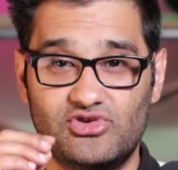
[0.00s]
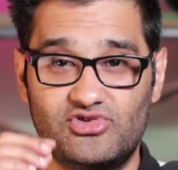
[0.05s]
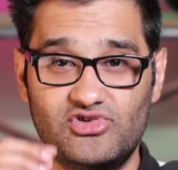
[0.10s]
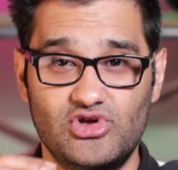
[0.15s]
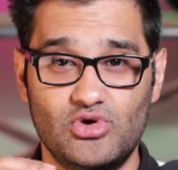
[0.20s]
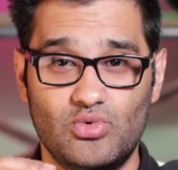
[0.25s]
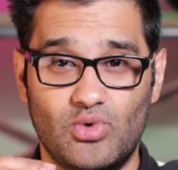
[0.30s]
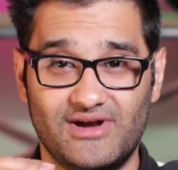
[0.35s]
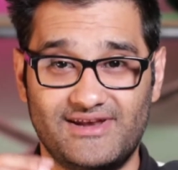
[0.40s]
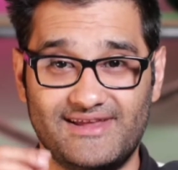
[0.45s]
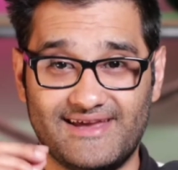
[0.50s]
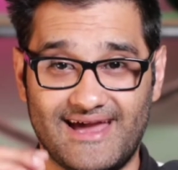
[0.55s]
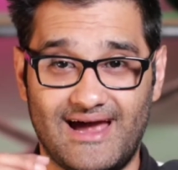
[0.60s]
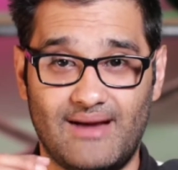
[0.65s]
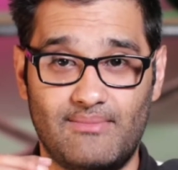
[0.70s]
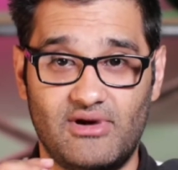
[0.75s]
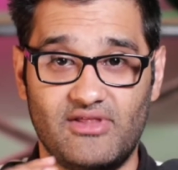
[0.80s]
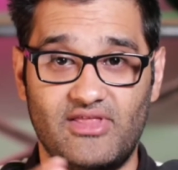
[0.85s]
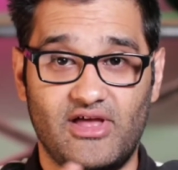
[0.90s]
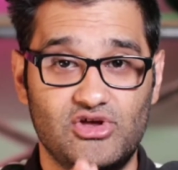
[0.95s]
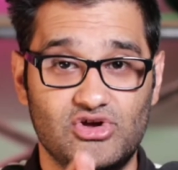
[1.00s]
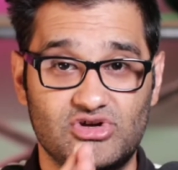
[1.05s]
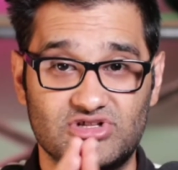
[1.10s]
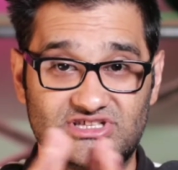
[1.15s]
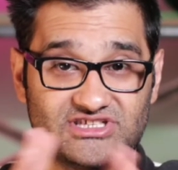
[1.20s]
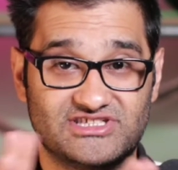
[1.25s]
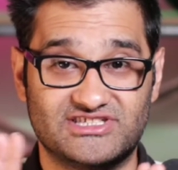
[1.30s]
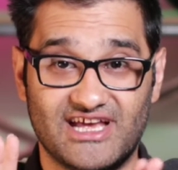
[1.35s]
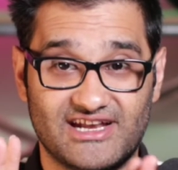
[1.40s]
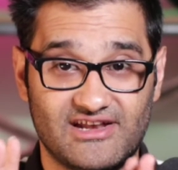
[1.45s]
Do you want a camera that you can
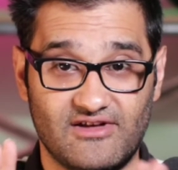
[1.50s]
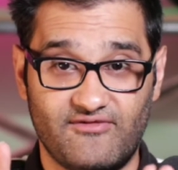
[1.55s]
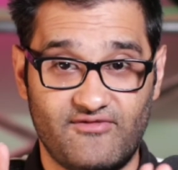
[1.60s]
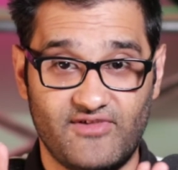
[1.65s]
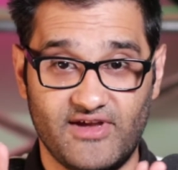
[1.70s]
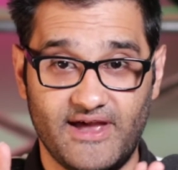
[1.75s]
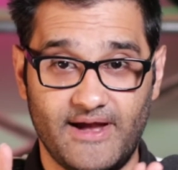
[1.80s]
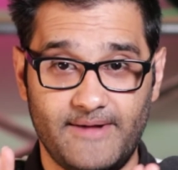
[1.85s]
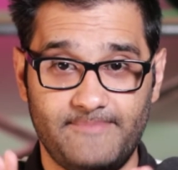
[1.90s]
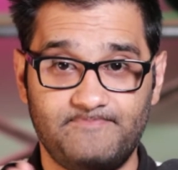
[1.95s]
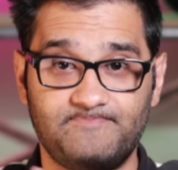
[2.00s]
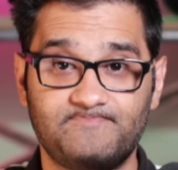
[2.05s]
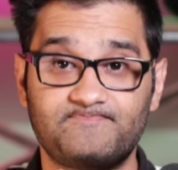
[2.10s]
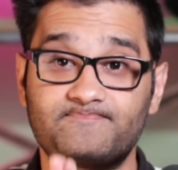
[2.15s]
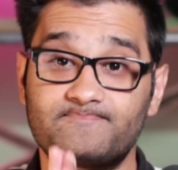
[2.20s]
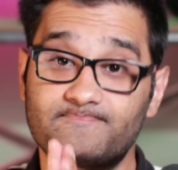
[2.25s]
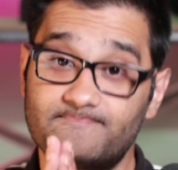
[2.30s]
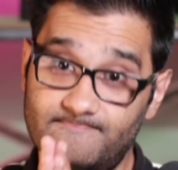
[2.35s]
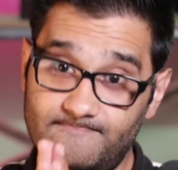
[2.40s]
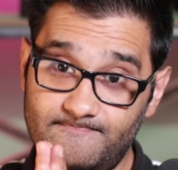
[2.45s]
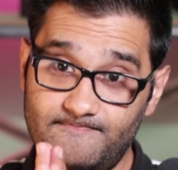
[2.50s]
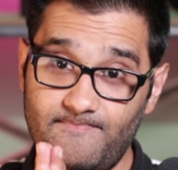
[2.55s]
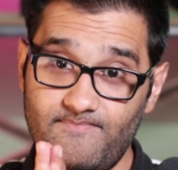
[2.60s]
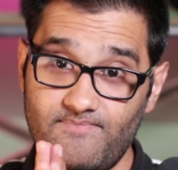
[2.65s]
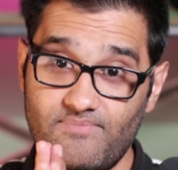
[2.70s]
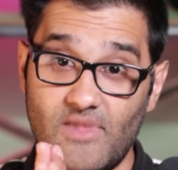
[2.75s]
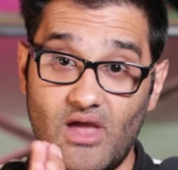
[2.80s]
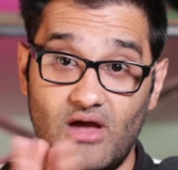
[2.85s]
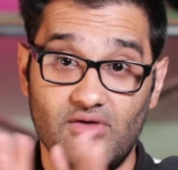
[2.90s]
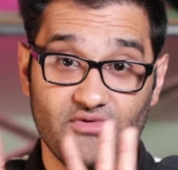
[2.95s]
just set and forget?
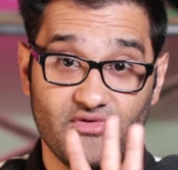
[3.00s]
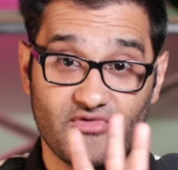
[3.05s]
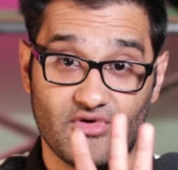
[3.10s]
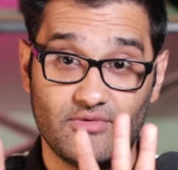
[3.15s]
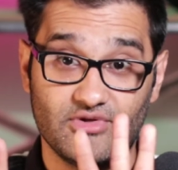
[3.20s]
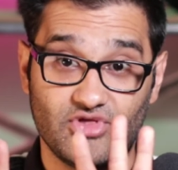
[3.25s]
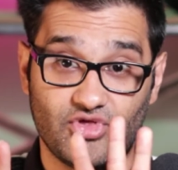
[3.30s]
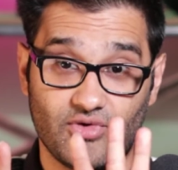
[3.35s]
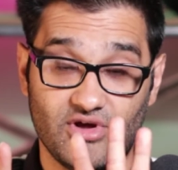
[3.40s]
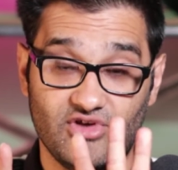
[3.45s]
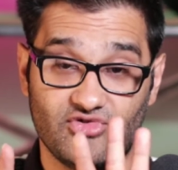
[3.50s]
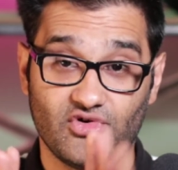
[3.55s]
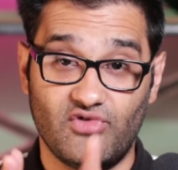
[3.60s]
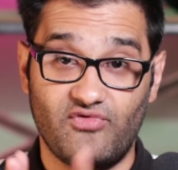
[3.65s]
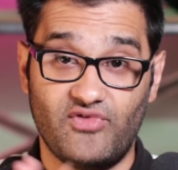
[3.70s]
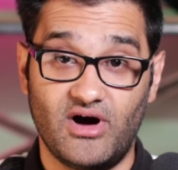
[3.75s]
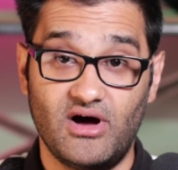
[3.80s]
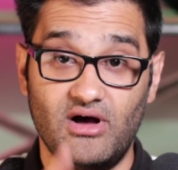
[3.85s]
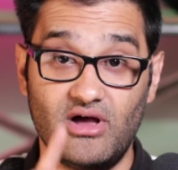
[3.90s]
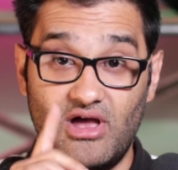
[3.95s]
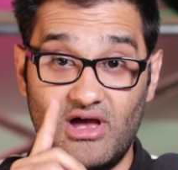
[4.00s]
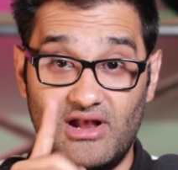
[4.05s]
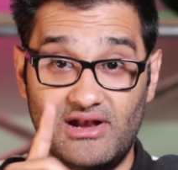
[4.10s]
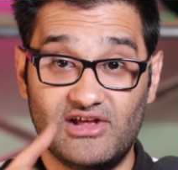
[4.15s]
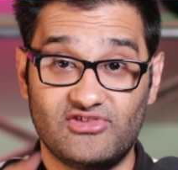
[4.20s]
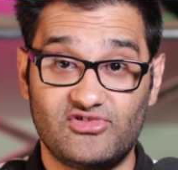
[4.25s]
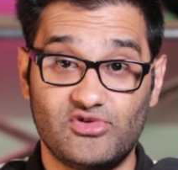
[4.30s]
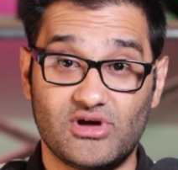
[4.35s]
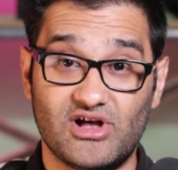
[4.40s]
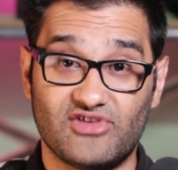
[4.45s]
We've covered 3 so far.
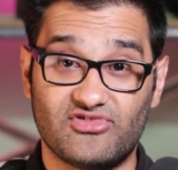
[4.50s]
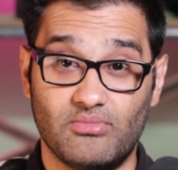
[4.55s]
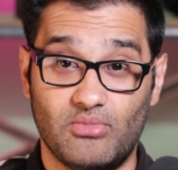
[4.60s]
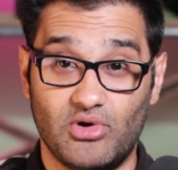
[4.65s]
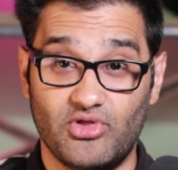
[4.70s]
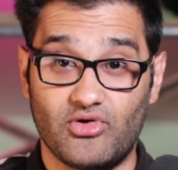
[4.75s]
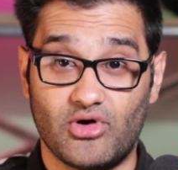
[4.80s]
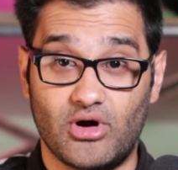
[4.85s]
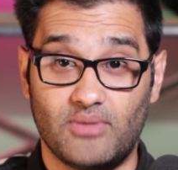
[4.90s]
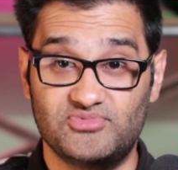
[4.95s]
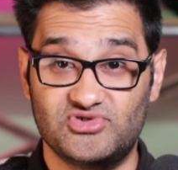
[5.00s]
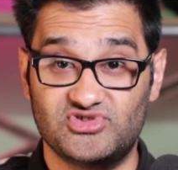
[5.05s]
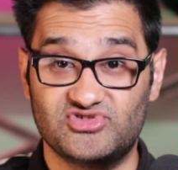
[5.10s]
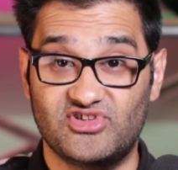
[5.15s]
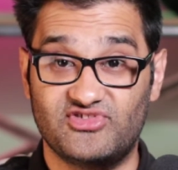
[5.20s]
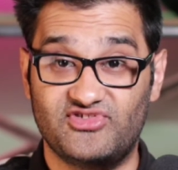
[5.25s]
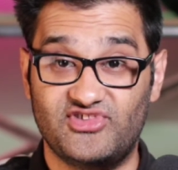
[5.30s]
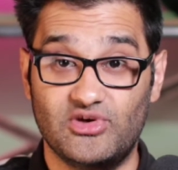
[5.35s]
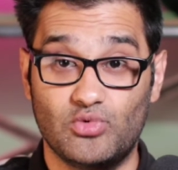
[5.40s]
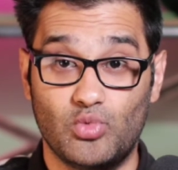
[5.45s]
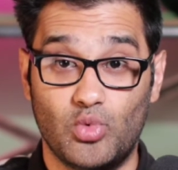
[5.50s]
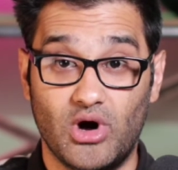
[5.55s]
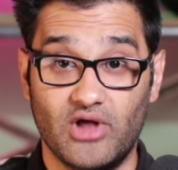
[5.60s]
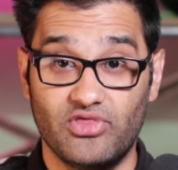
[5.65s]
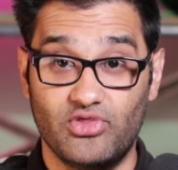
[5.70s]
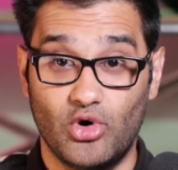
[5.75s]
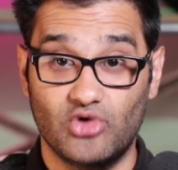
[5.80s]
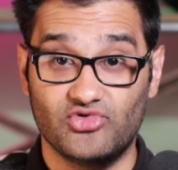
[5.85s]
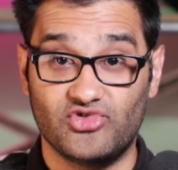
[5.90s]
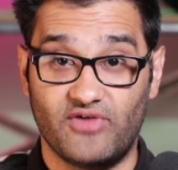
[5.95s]
Let's look at some other options and see
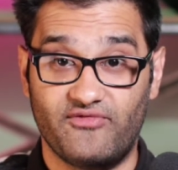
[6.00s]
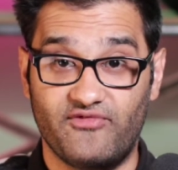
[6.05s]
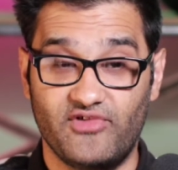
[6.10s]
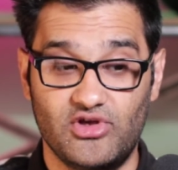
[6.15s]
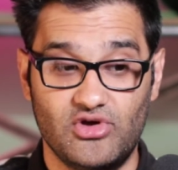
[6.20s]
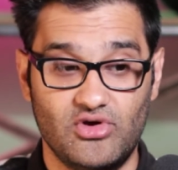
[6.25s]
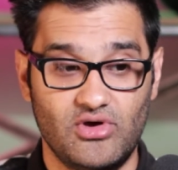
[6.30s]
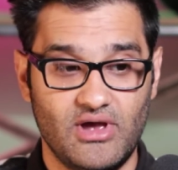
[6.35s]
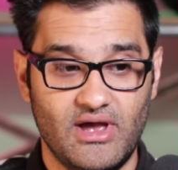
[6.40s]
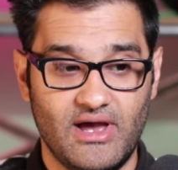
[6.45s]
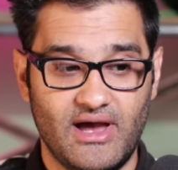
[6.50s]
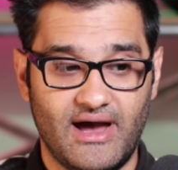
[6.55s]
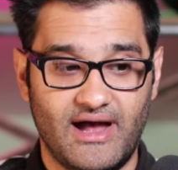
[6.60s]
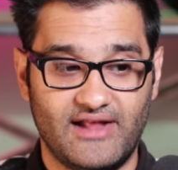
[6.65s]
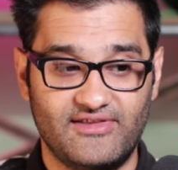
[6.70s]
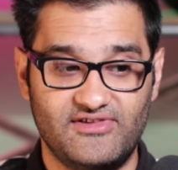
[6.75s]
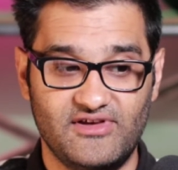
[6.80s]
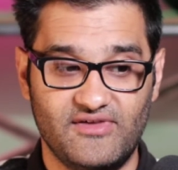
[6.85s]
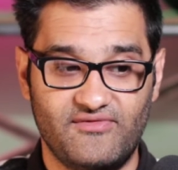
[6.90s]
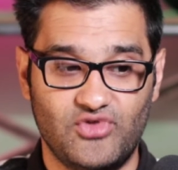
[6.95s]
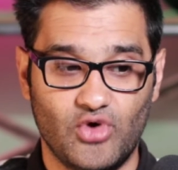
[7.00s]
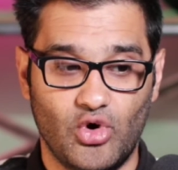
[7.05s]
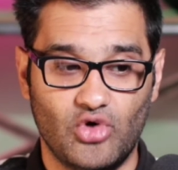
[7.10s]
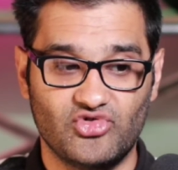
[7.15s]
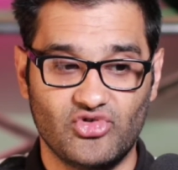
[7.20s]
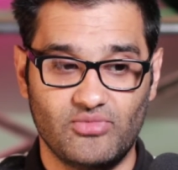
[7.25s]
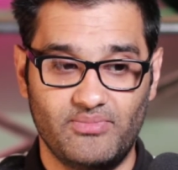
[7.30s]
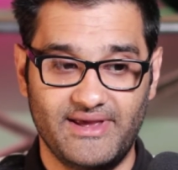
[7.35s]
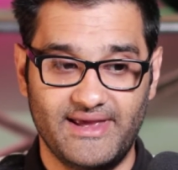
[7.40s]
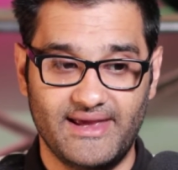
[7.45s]
what those offer you and see if
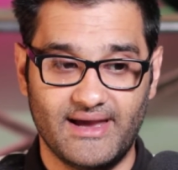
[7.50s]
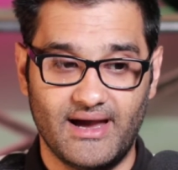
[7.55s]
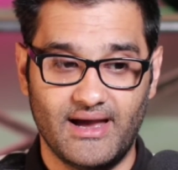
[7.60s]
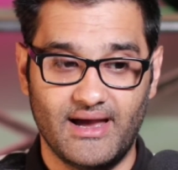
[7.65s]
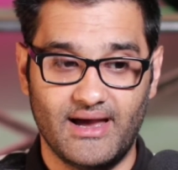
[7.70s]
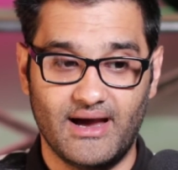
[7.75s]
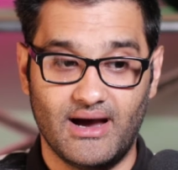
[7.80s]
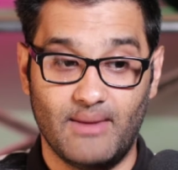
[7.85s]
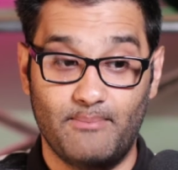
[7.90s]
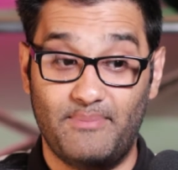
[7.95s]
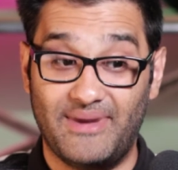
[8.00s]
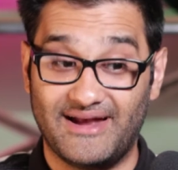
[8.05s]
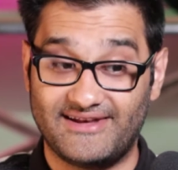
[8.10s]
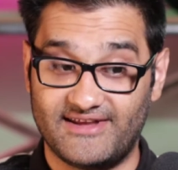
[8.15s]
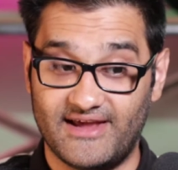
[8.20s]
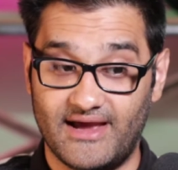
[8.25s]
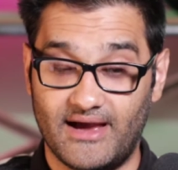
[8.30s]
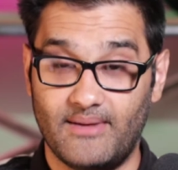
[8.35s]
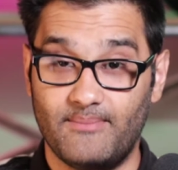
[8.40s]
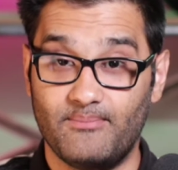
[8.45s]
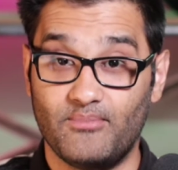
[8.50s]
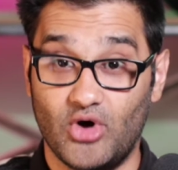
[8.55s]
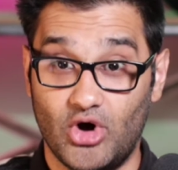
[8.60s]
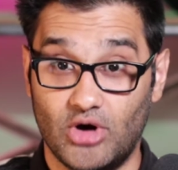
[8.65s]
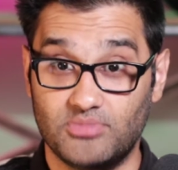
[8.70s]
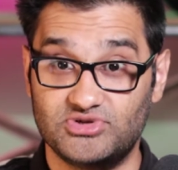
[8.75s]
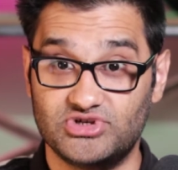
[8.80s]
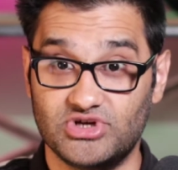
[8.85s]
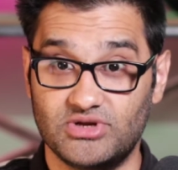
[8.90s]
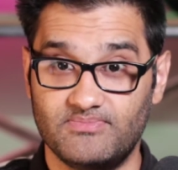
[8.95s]
those will be a better
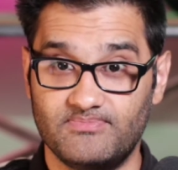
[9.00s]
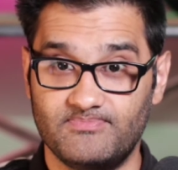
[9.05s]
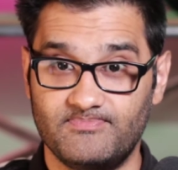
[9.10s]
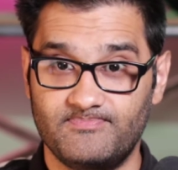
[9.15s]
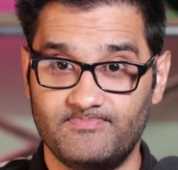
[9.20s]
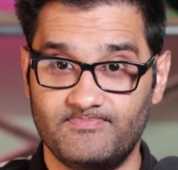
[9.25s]
option.